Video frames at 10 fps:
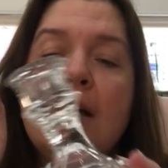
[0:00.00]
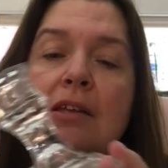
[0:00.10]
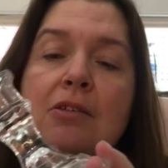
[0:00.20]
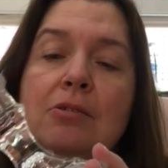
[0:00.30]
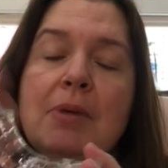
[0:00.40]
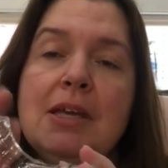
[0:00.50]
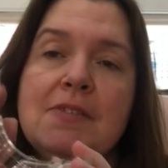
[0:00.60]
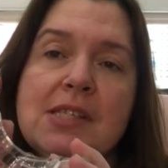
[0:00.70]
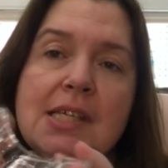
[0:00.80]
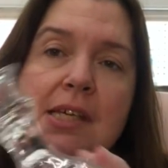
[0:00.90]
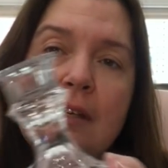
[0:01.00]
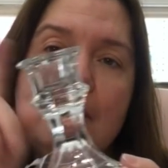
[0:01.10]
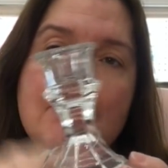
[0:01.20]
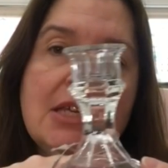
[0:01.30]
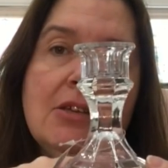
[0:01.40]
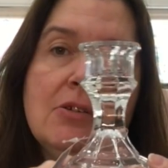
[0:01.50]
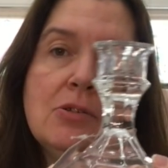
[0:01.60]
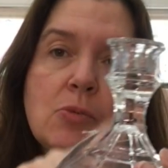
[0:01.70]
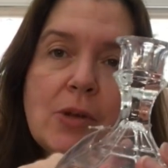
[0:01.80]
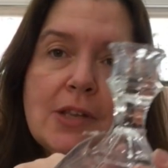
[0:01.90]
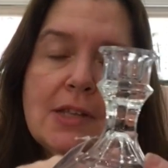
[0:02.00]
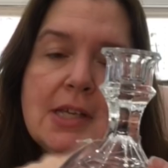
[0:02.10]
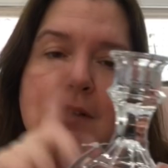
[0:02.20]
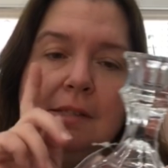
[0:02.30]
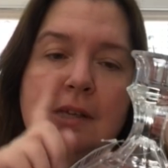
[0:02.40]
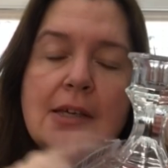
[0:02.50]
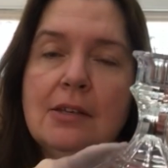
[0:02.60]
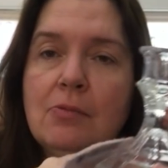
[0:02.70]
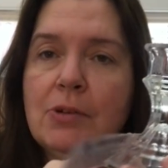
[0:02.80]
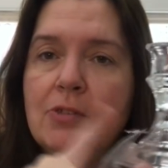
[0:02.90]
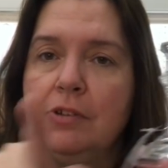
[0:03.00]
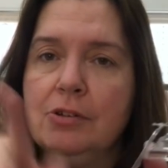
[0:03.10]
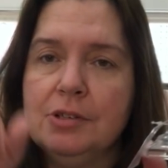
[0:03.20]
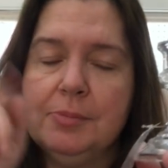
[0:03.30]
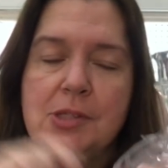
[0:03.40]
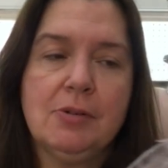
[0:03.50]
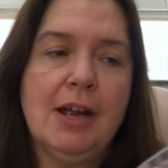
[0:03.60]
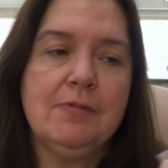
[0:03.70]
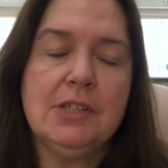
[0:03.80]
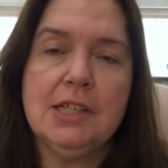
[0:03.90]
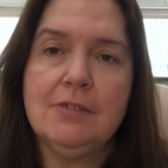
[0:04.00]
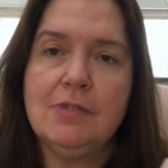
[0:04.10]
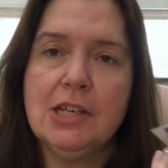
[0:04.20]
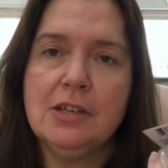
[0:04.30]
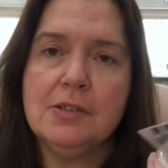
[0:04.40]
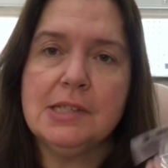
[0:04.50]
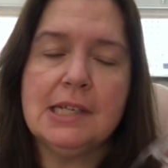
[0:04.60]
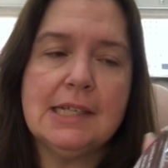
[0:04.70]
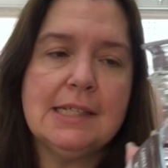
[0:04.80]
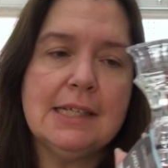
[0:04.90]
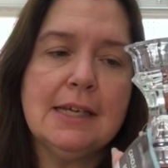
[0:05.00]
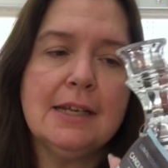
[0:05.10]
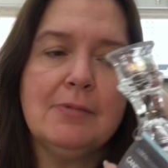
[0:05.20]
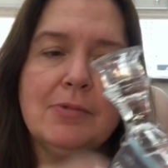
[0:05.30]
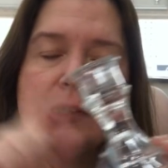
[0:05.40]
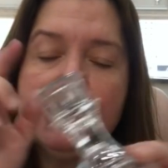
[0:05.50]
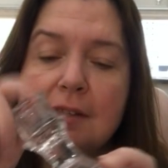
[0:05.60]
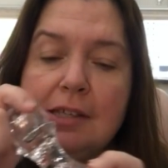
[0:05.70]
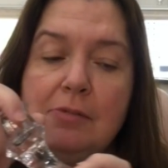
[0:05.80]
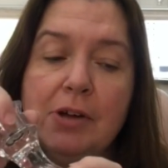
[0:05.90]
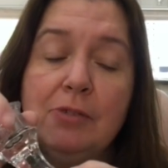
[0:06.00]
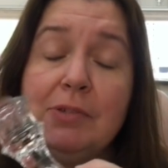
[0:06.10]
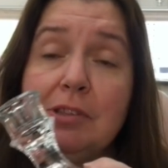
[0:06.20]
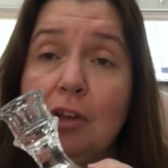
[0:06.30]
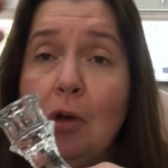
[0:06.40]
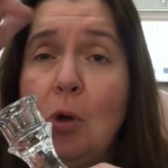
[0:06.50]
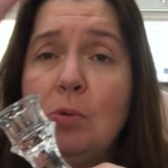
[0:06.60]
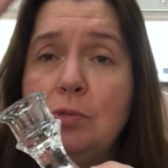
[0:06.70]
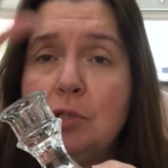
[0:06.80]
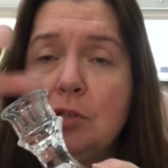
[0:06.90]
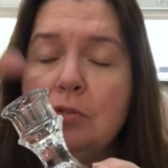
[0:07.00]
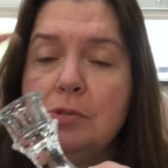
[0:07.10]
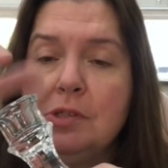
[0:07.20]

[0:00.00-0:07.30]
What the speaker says: You may have seen me use one of these in one of the Christmas crafting videos that I did. It was the one with the cone too.